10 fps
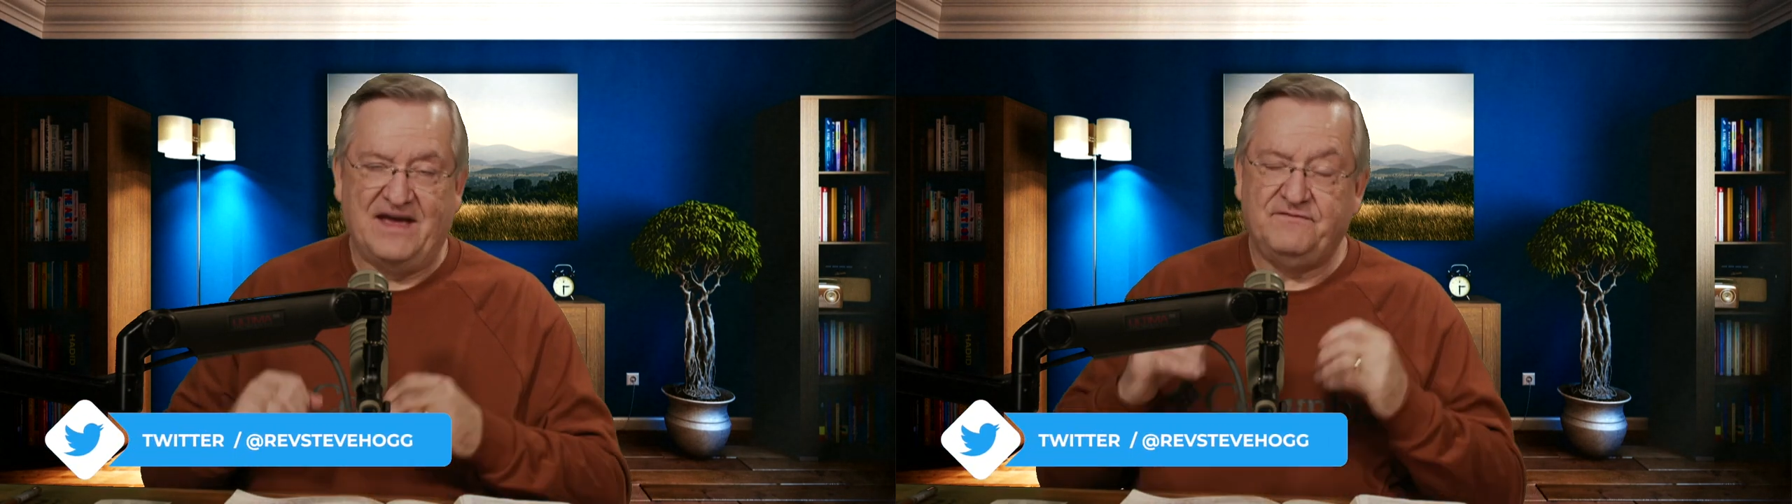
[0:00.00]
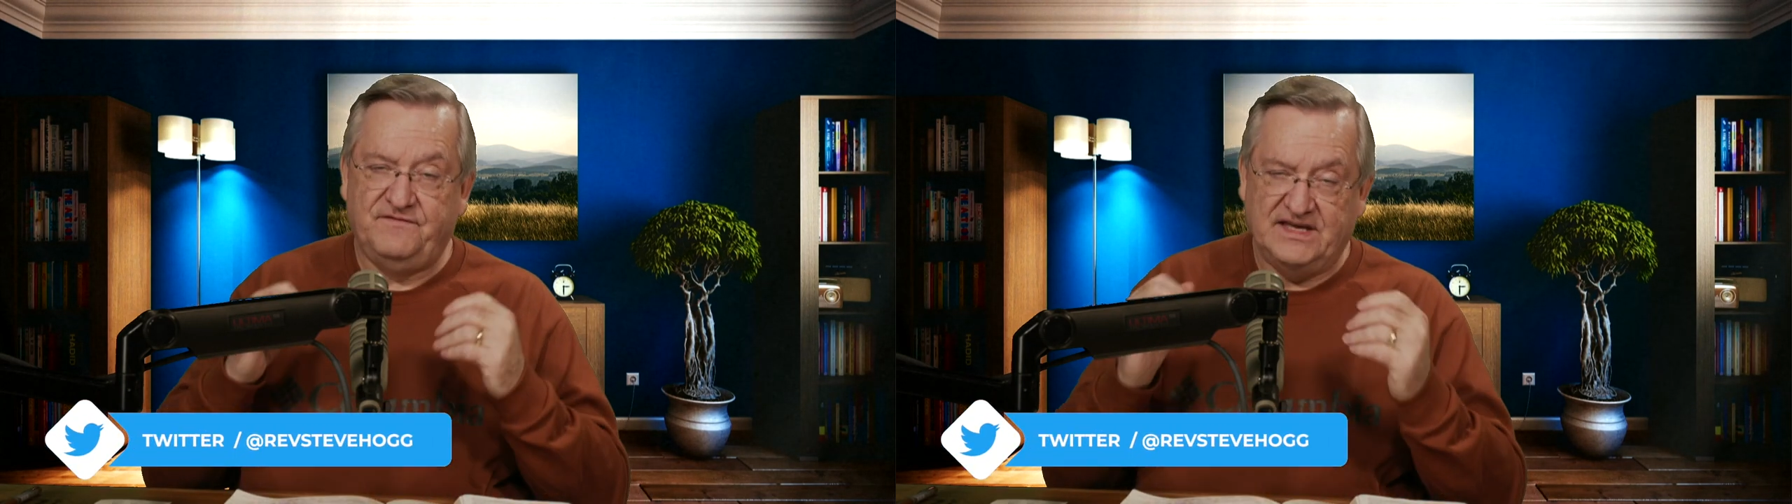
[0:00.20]

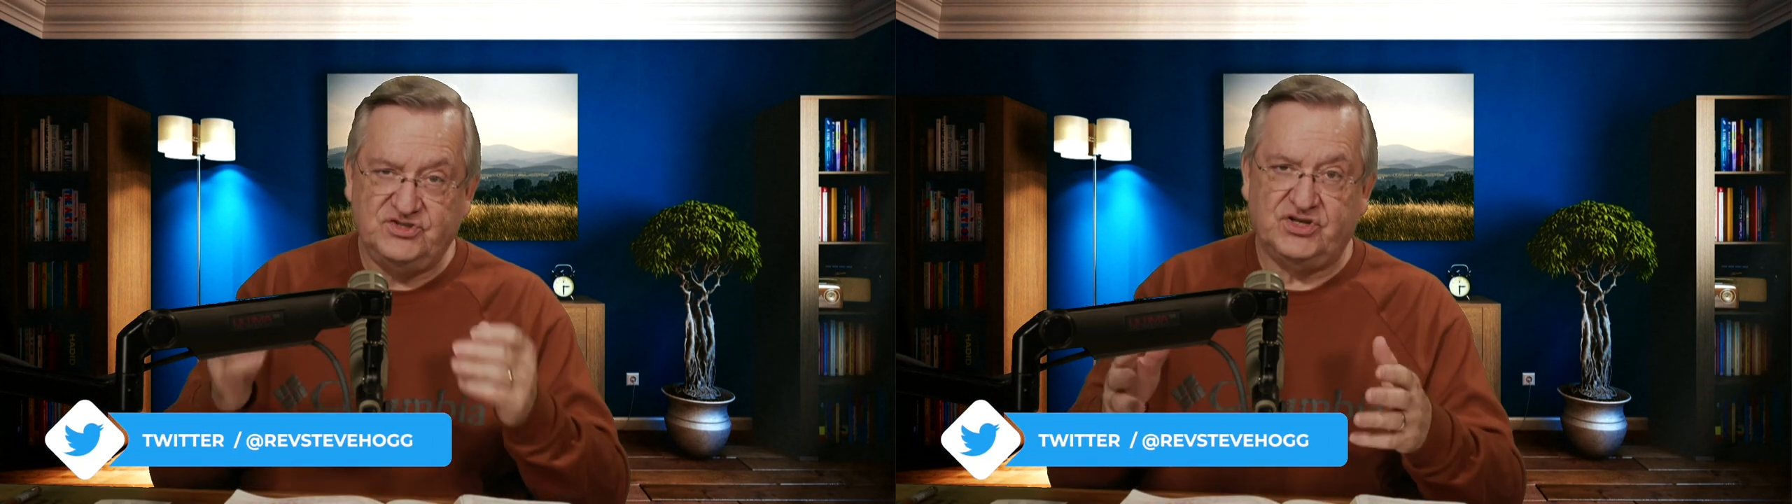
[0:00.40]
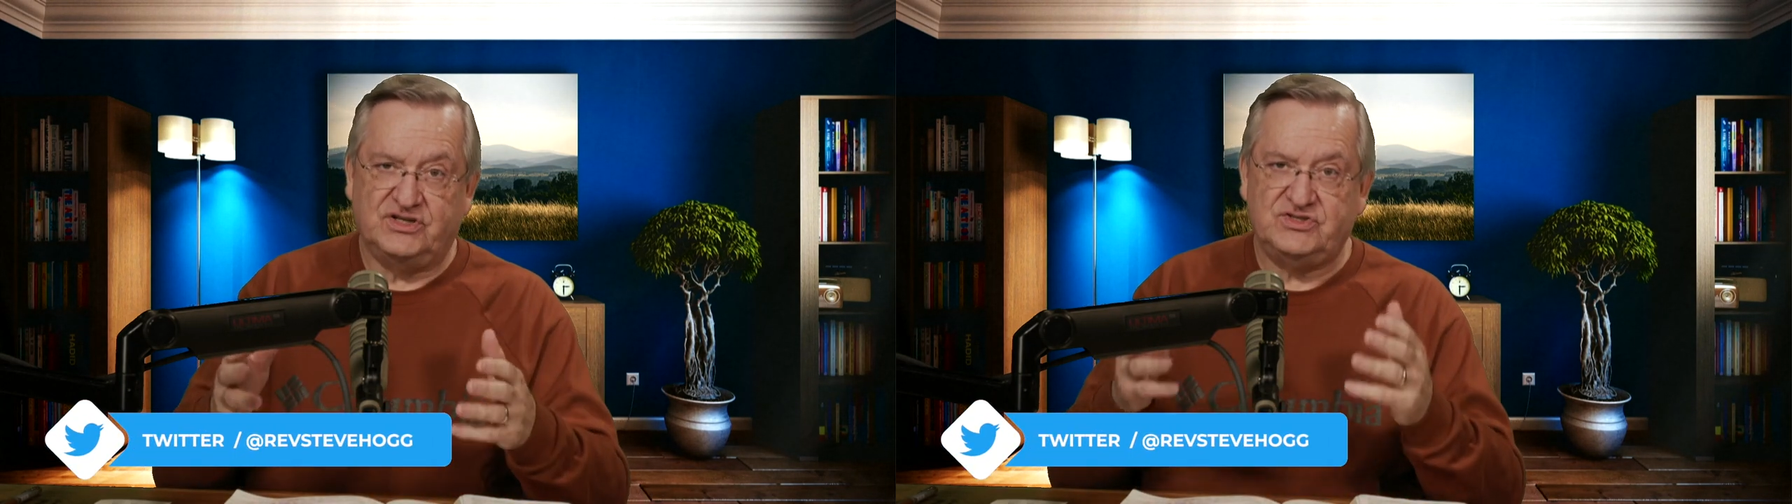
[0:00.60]
that
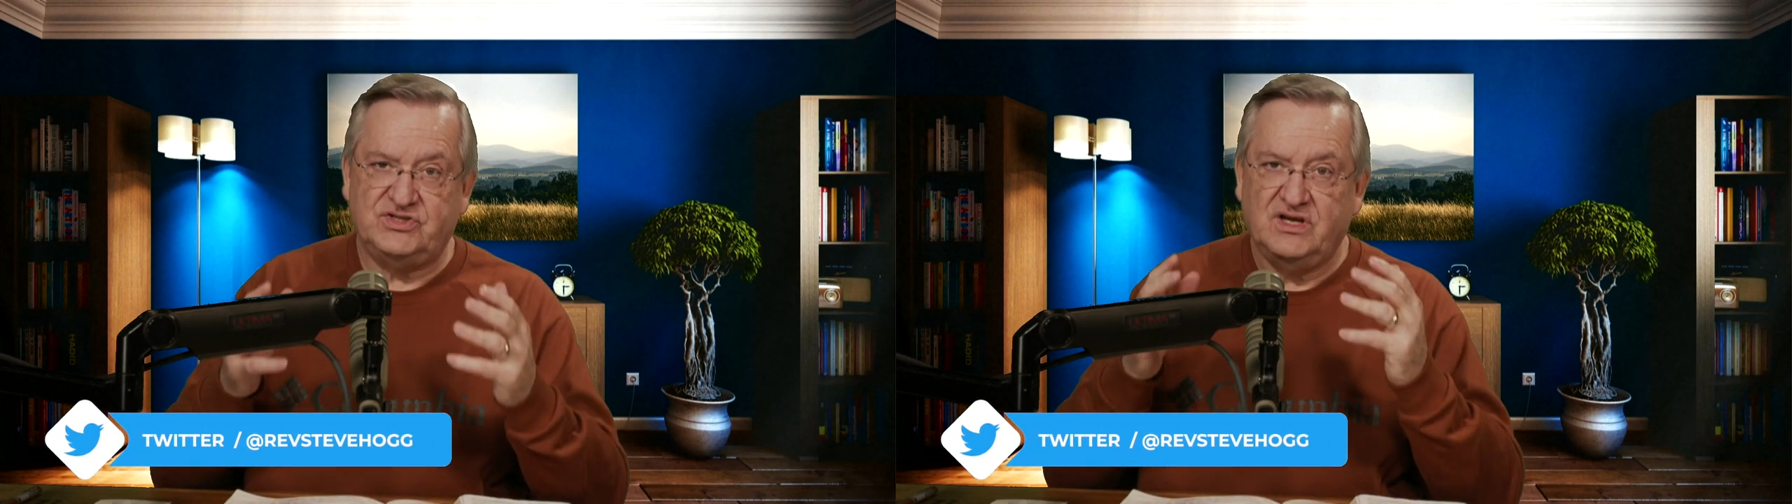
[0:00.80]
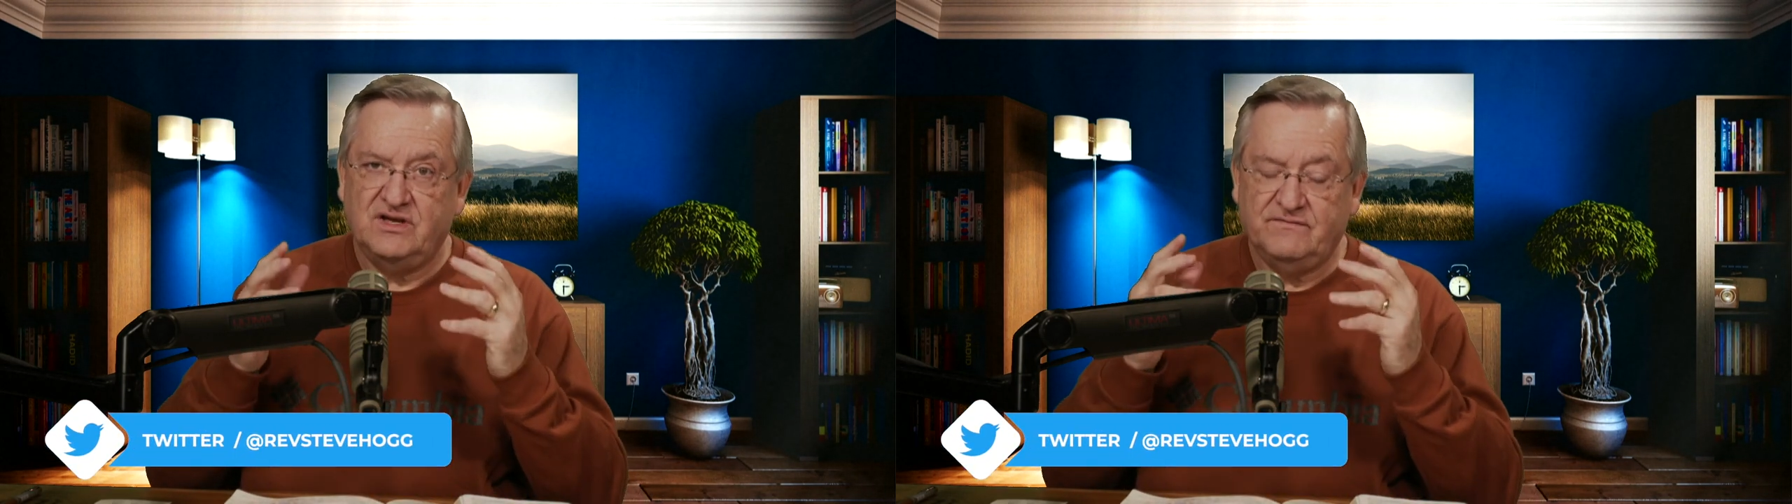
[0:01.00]

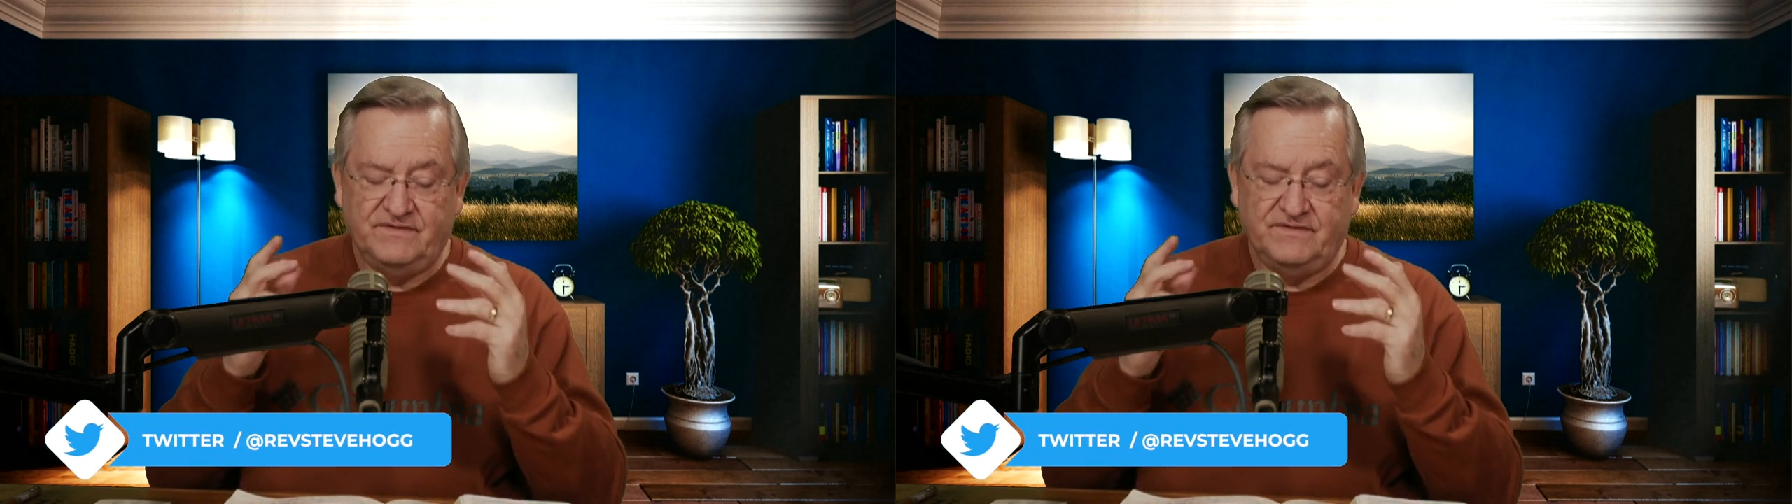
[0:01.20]
vengeance